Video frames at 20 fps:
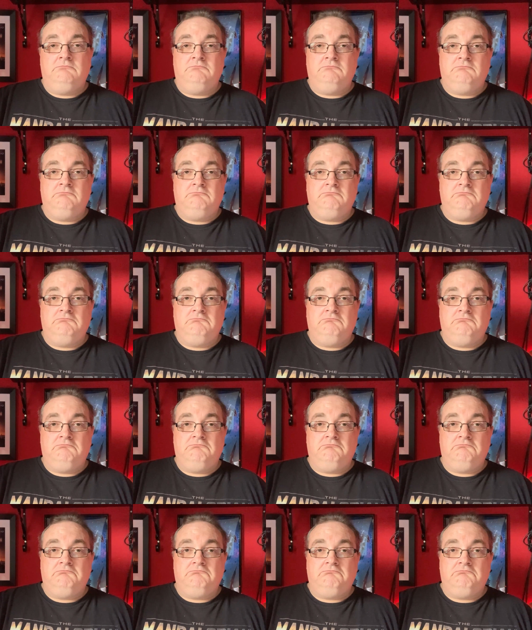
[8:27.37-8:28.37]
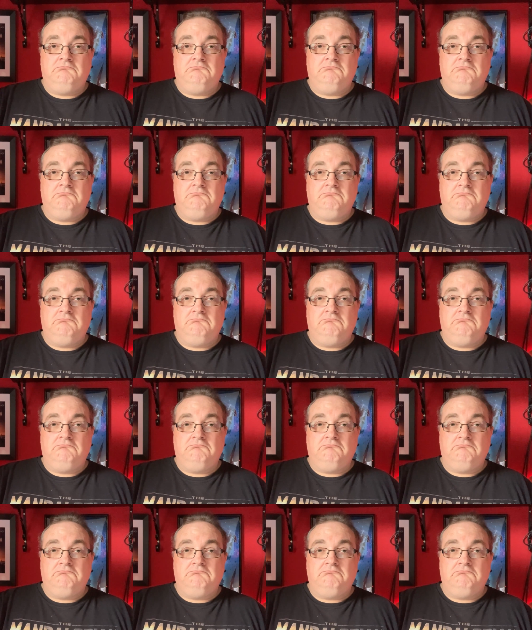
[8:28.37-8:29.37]

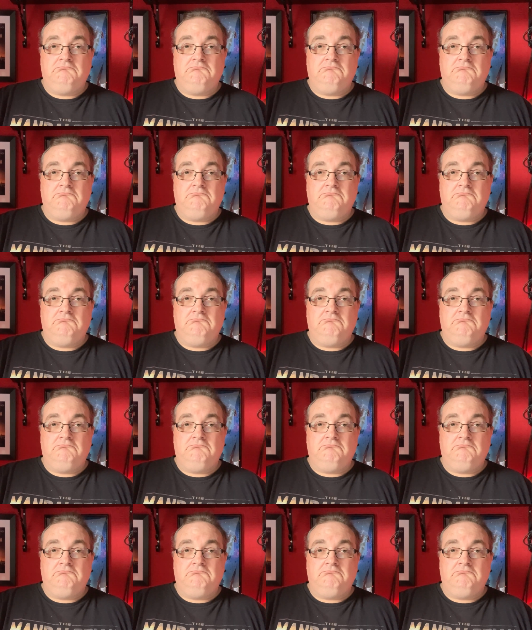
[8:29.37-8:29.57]
Nobody speaks.